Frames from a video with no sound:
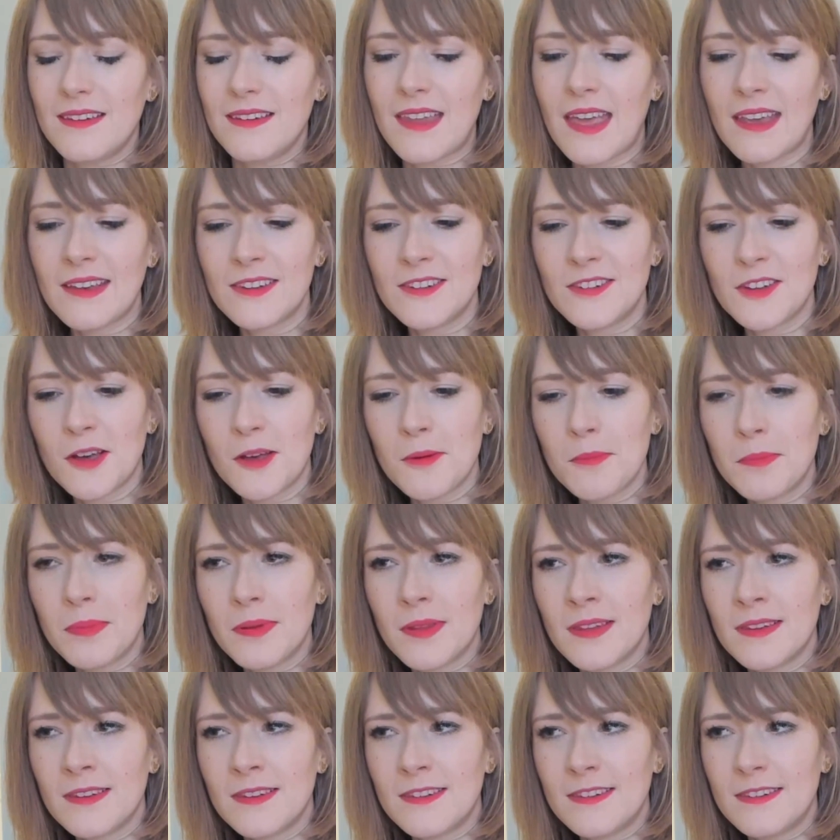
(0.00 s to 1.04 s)
Next up,
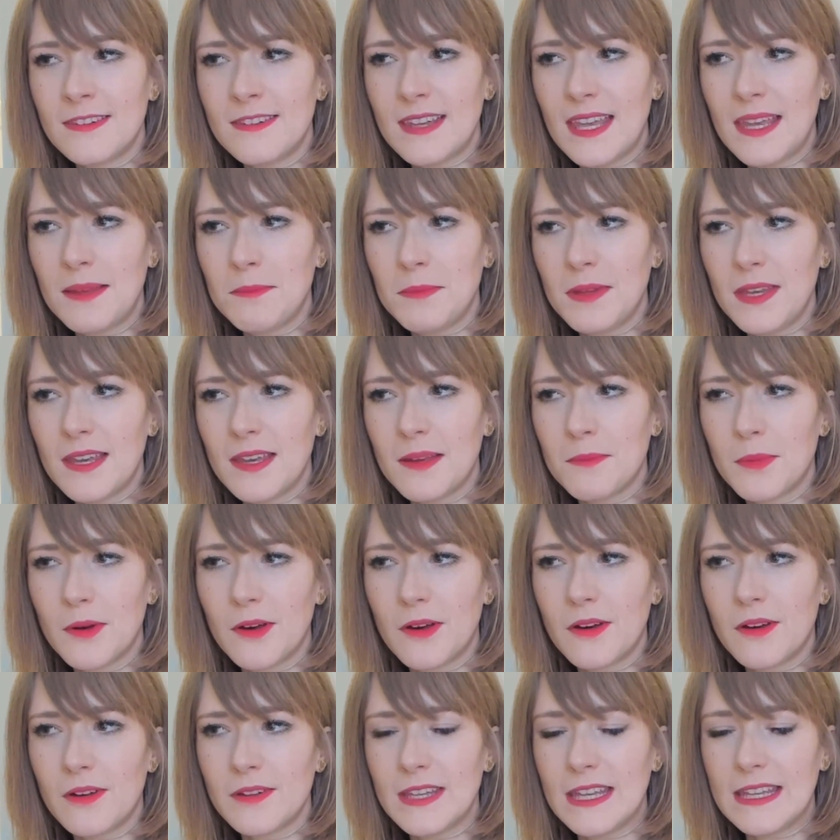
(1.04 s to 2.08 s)
same year
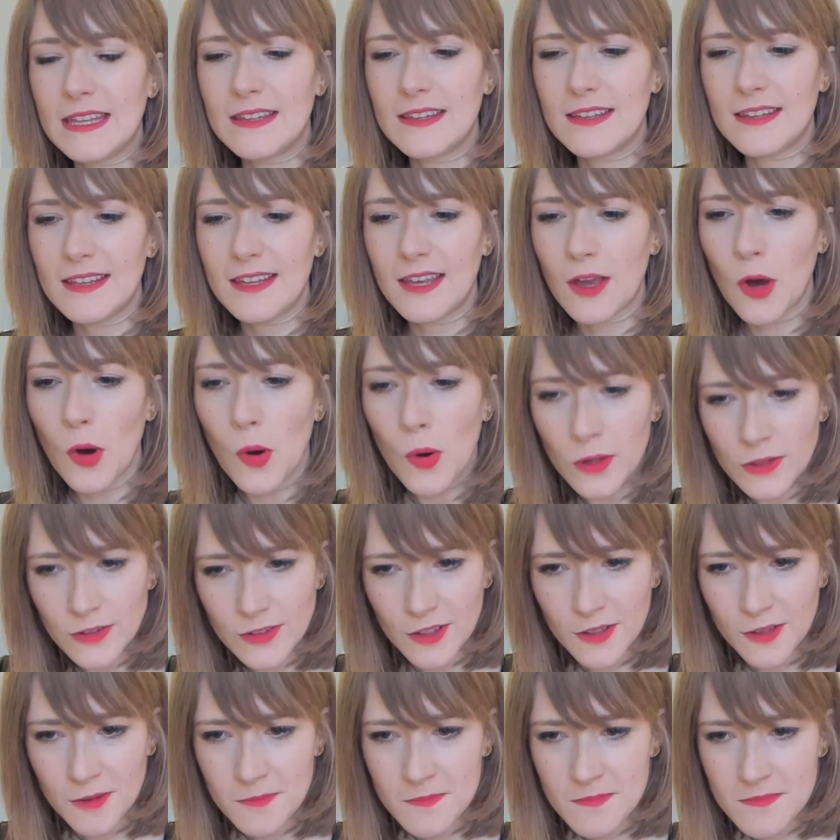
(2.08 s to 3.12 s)
but in the
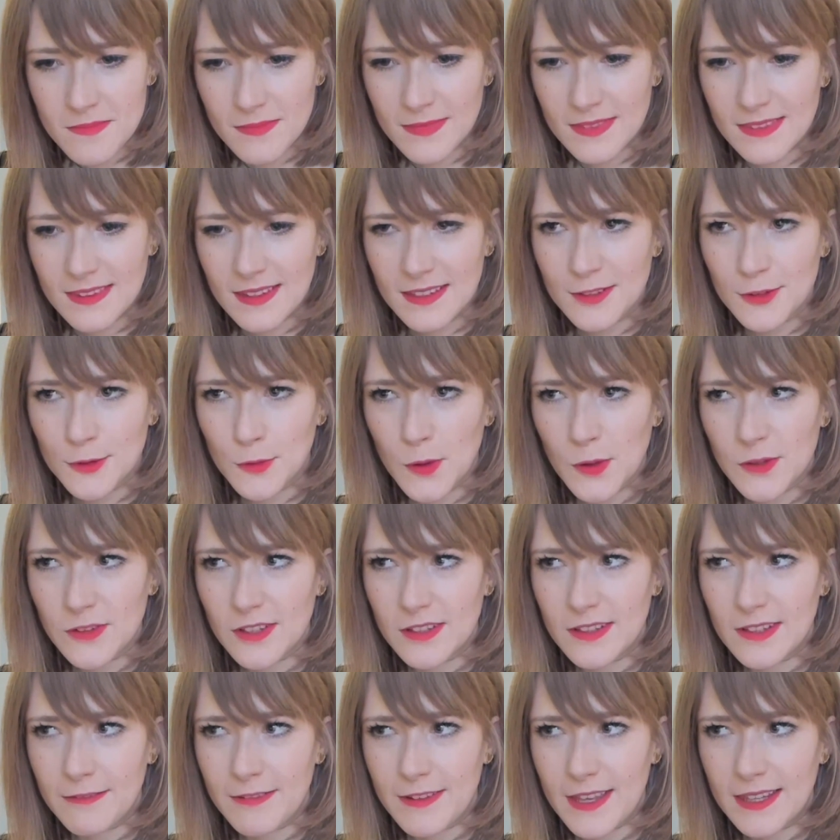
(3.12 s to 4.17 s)
autumn, this was
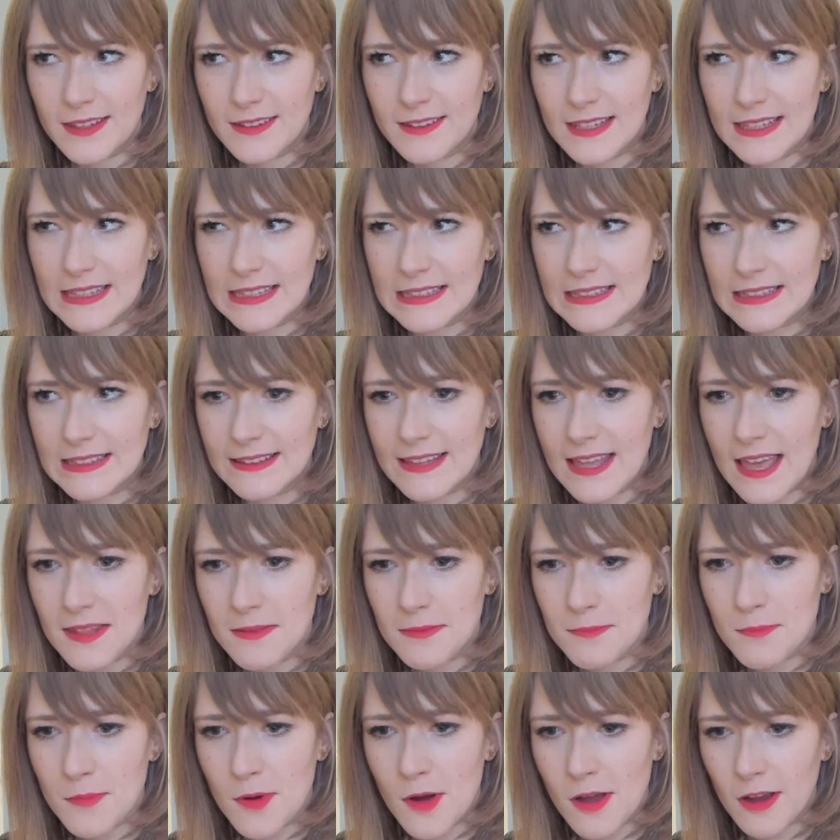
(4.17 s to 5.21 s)
an event in
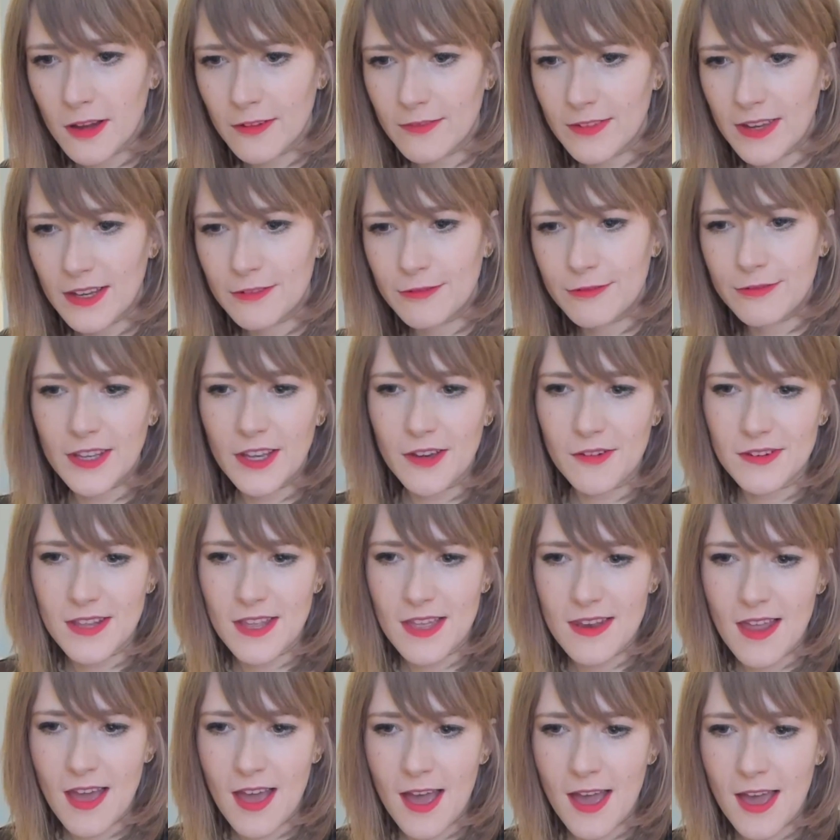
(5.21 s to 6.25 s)
Denmark where Fiona
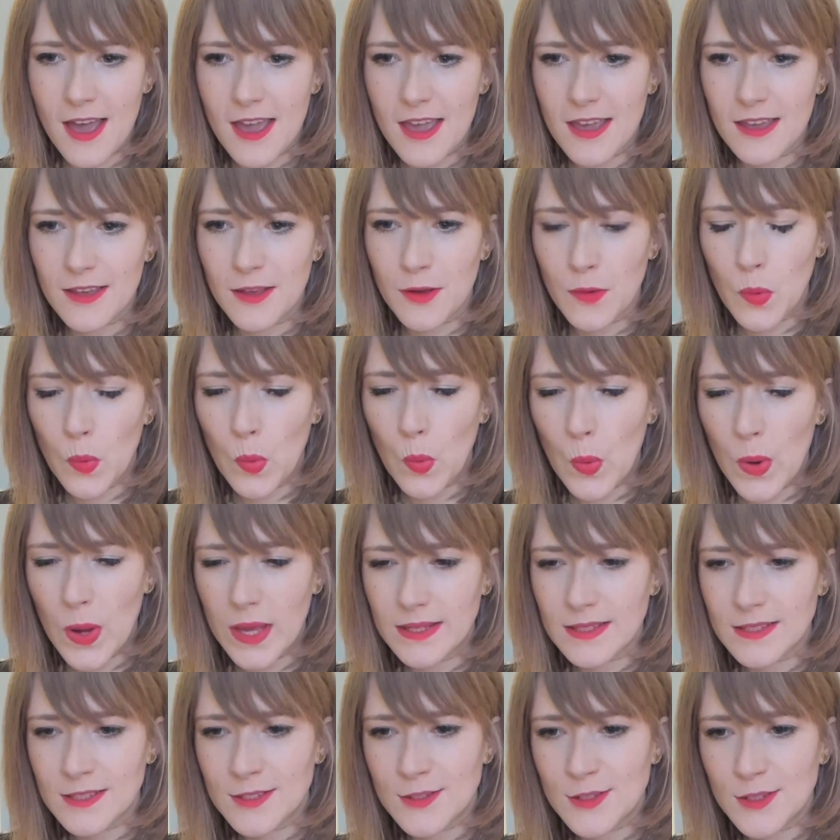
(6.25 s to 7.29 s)
and I
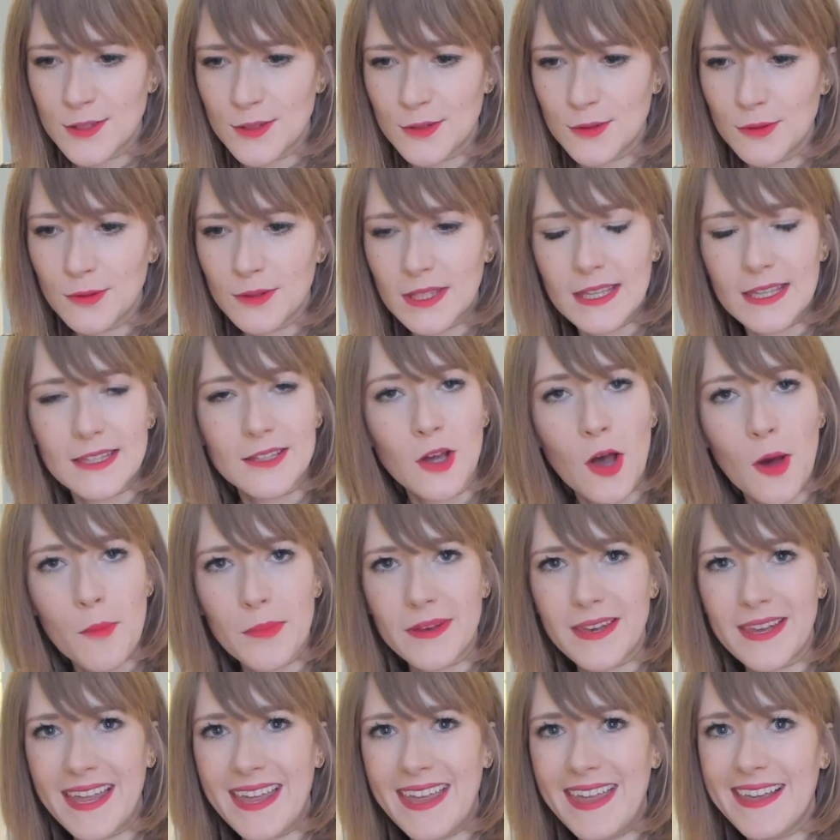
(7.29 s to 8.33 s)
went to, in
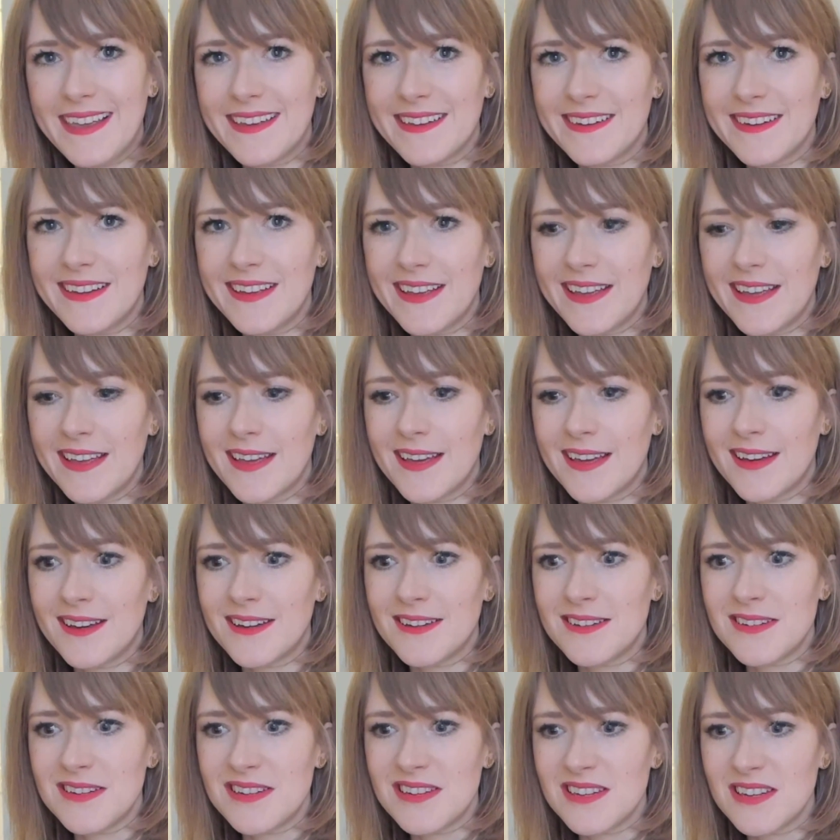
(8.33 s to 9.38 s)
Copenhagen,
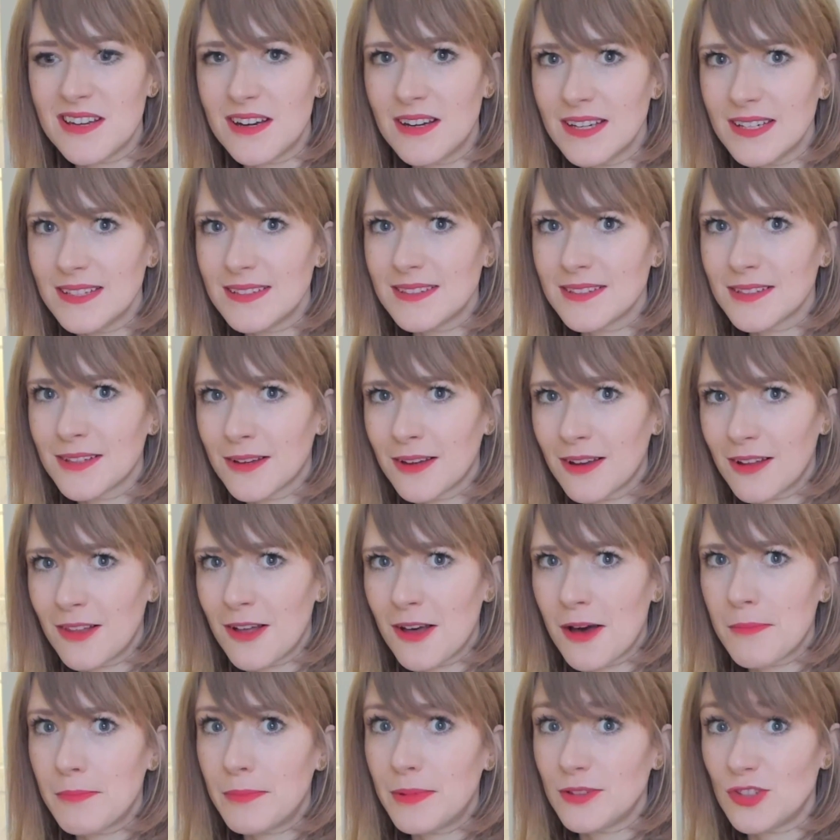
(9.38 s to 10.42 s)
a
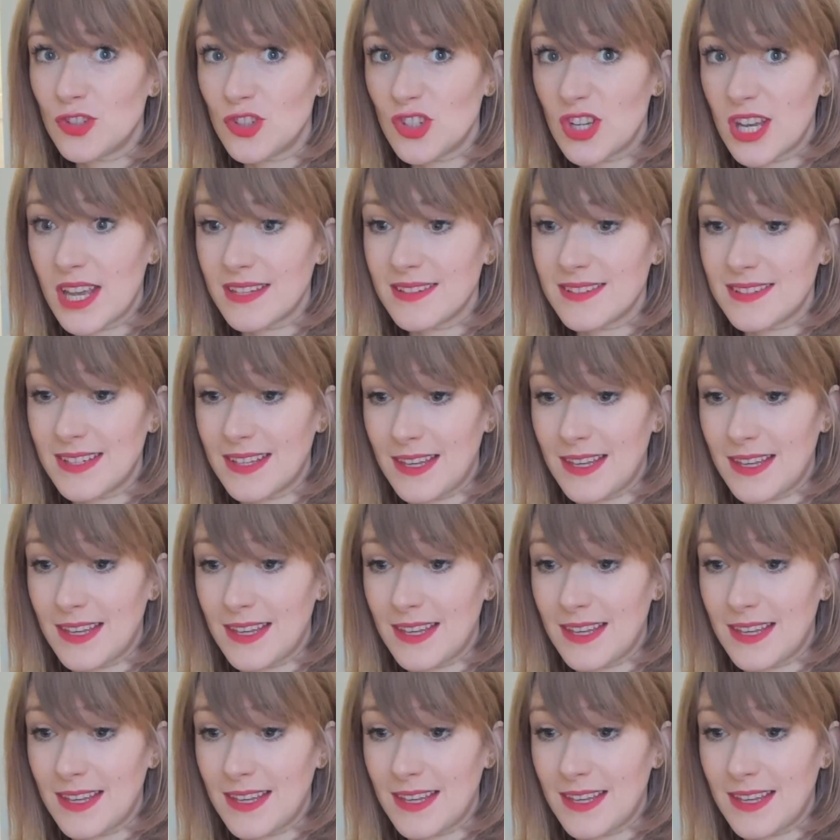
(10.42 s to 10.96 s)
nightclub chess